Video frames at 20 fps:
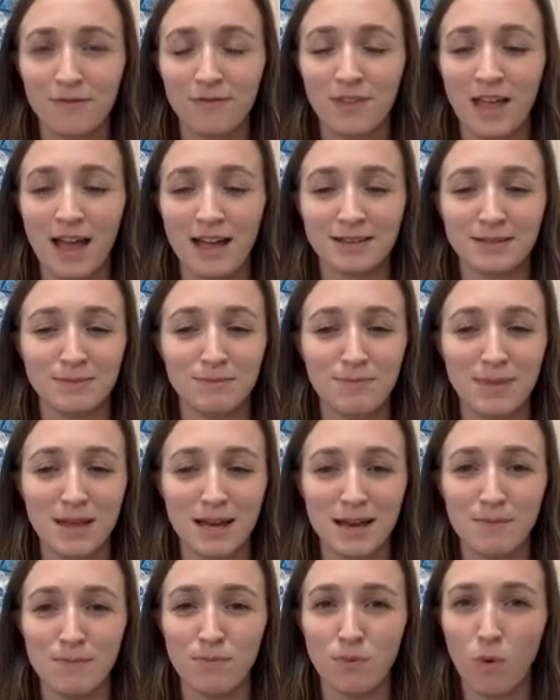as
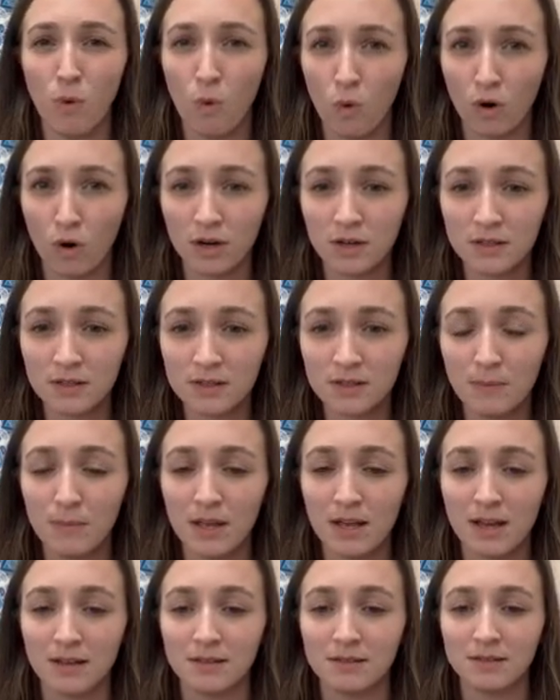many pores
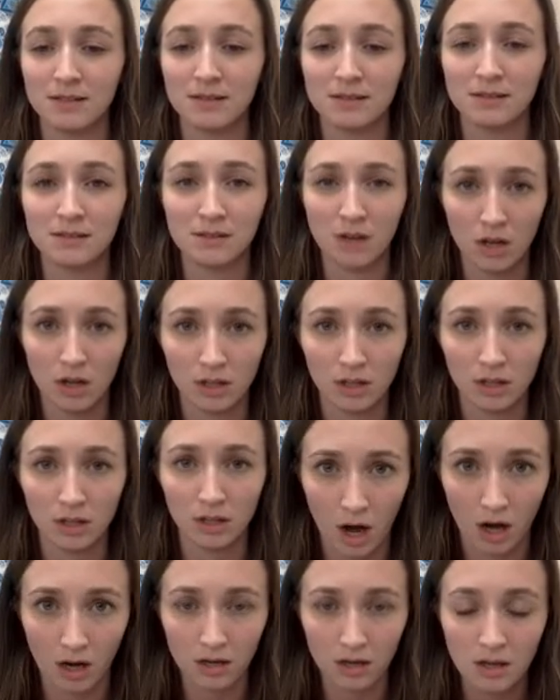because it's solid
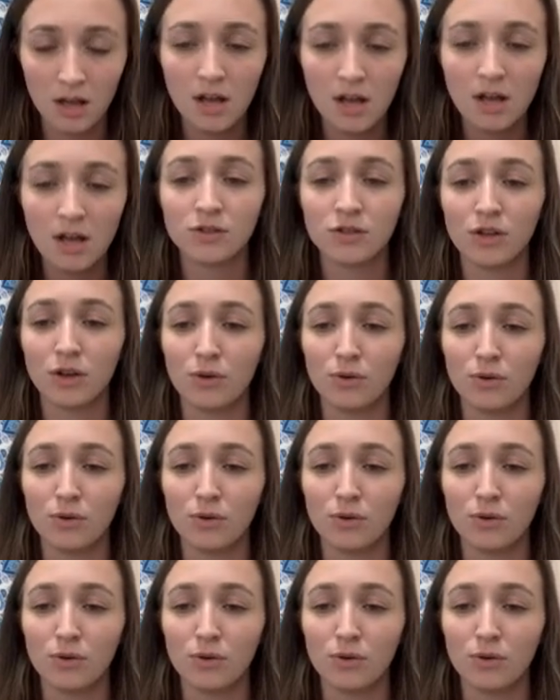rock. So